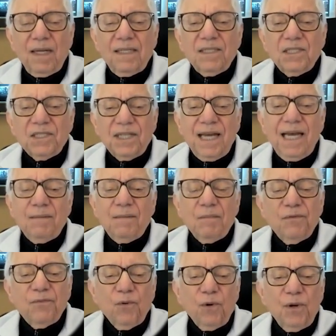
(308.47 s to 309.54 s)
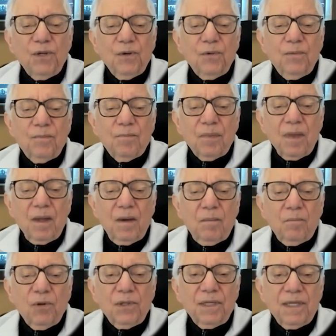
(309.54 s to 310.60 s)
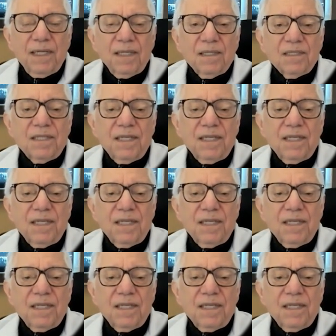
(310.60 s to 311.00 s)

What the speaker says: scan before you put needles